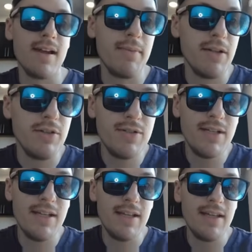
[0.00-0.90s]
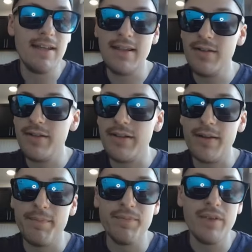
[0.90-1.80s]
I mean, you see
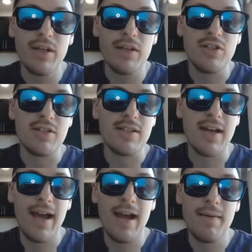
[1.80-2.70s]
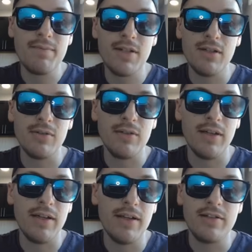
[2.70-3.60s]
Ethereum just
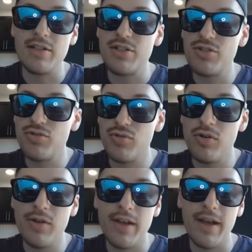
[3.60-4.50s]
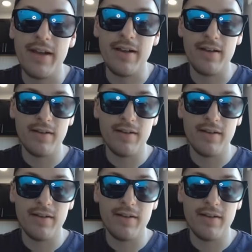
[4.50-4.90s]
absolutely destroying